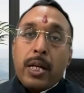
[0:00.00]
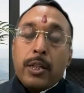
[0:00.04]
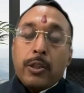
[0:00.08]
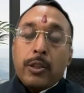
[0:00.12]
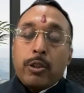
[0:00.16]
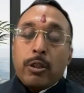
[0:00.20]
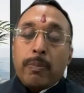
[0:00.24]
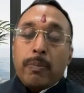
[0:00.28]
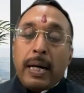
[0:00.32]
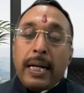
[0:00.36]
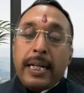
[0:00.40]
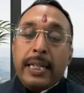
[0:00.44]

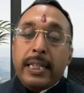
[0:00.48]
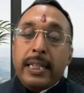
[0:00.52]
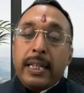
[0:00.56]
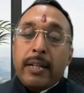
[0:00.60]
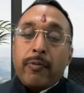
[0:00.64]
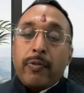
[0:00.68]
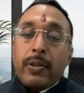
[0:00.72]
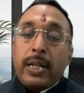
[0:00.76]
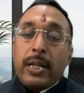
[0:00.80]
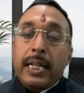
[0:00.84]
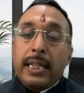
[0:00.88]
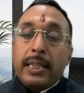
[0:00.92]
So my
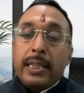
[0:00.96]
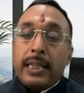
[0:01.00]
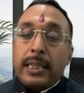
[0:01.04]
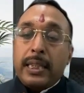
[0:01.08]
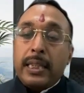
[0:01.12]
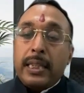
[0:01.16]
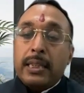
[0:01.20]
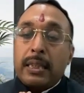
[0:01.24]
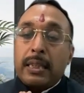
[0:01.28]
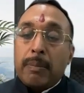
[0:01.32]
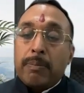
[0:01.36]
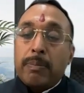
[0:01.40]
dear friend, this
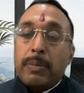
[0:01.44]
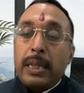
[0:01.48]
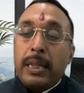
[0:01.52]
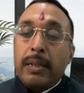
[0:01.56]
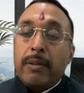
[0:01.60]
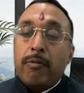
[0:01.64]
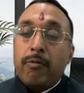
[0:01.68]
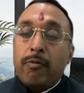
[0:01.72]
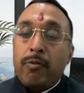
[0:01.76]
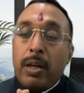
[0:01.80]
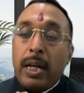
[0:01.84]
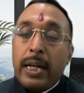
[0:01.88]
is
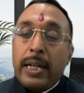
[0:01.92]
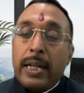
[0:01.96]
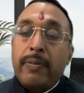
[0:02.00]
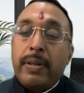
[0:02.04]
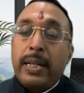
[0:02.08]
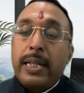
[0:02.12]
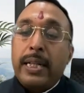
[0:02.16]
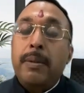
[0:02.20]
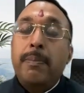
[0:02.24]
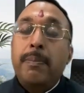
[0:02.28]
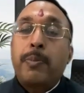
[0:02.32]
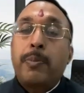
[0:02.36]
something very,
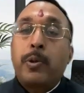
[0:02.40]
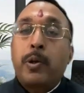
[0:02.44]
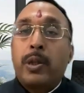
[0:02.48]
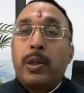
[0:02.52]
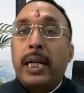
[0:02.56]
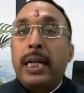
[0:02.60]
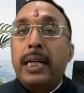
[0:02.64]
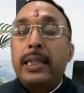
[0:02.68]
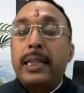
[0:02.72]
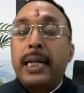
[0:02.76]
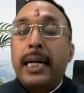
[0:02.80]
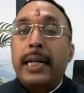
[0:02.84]
very
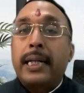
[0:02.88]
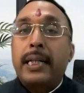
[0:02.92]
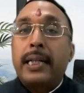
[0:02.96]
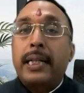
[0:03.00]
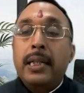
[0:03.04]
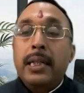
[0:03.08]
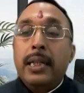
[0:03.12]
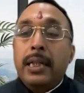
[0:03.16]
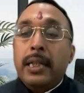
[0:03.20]
important that